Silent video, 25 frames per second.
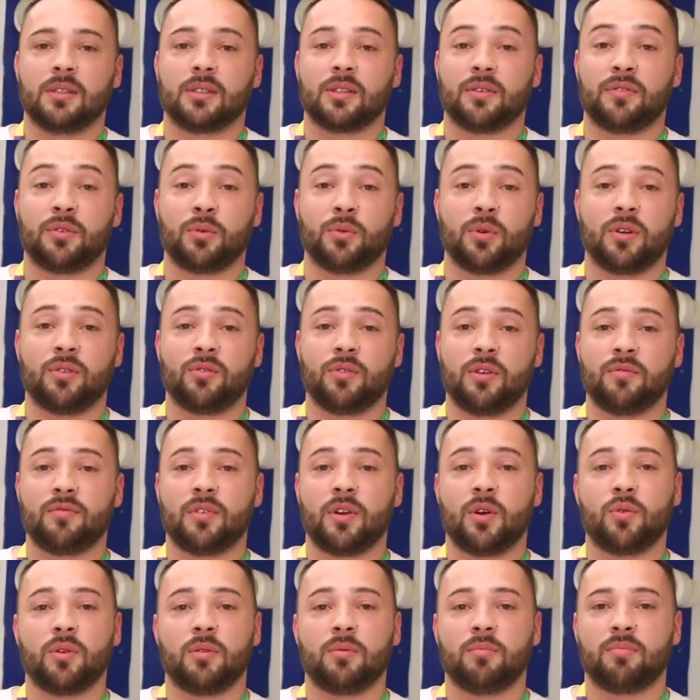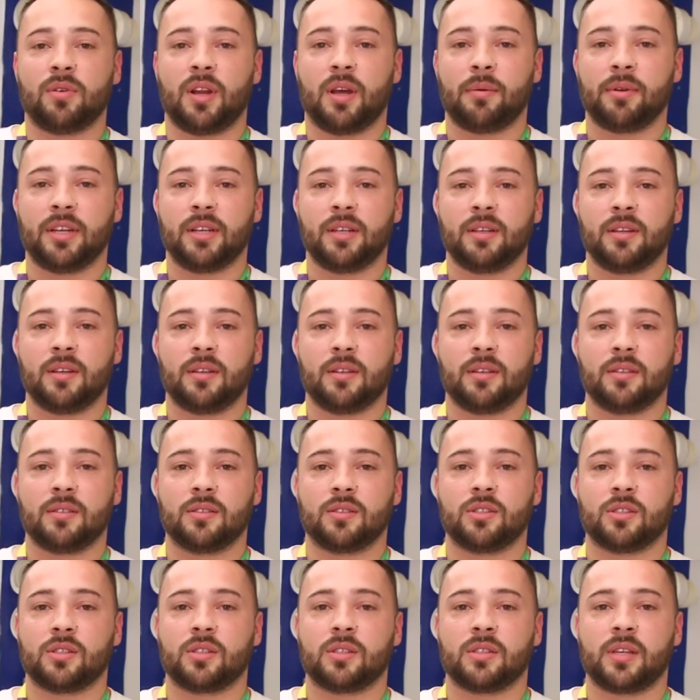So if you want to enrol in plumbing,
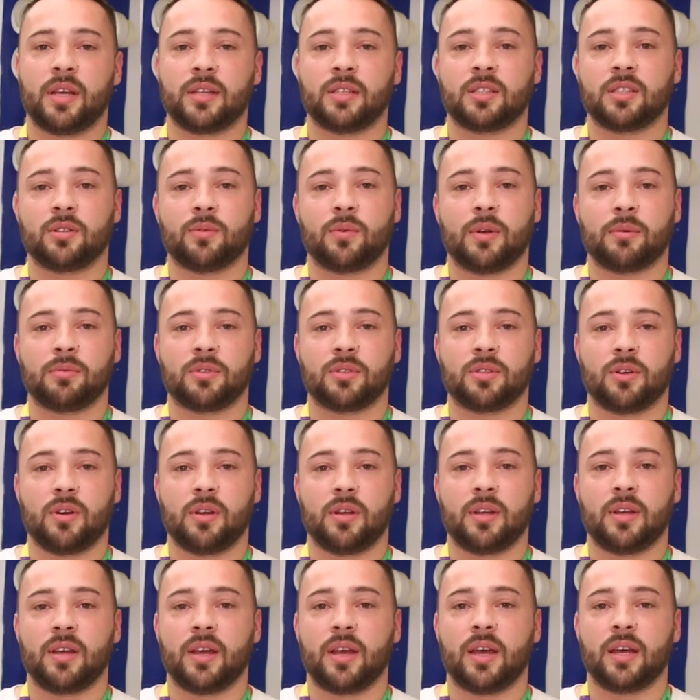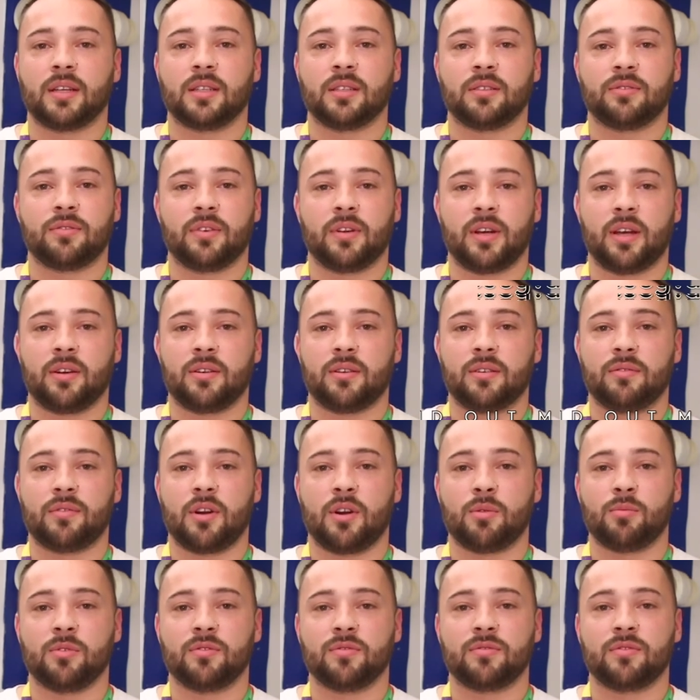just head to the website and fill out an
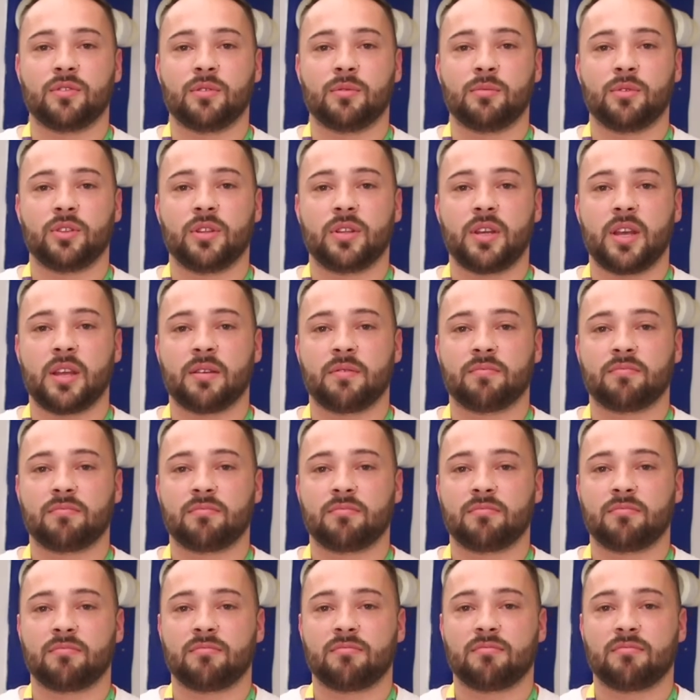enrolment form on there.